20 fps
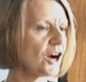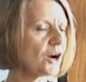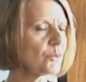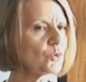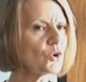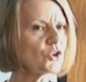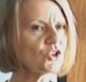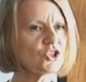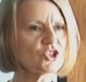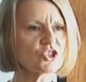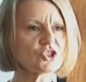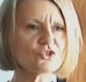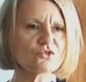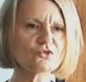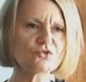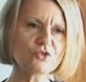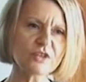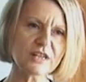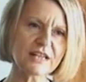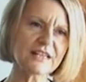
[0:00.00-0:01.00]
I want you to
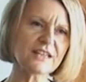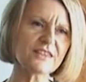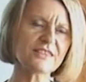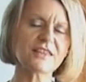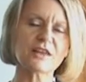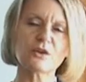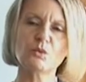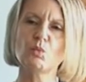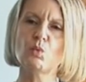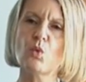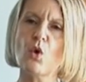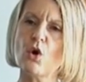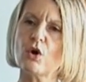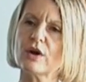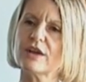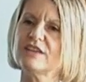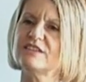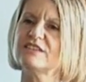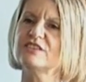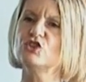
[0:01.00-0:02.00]
really think,
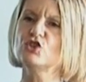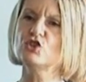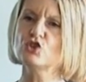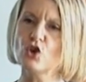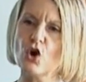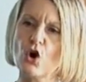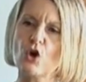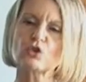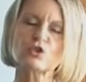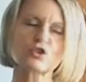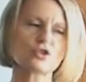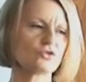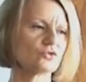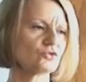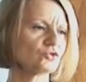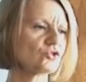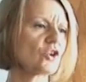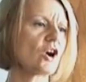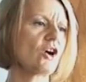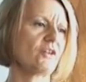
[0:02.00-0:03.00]
what is not
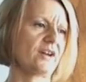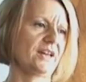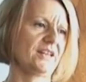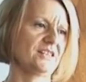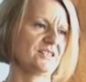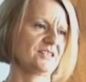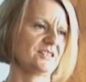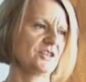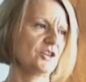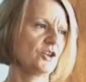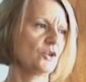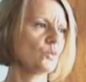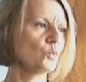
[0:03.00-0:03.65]
right?